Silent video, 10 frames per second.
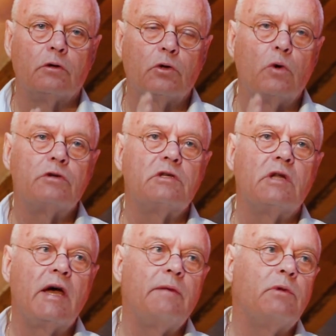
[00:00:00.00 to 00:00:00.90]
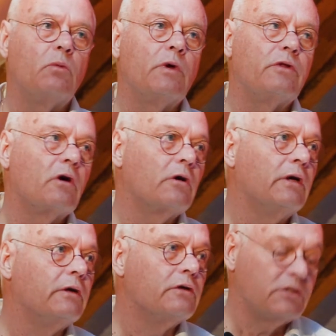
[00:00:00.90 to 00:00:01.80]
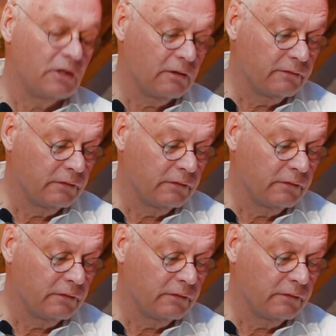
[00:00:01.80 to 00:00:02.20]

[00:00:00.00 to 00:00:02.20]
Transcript: towards alignment with our inner self.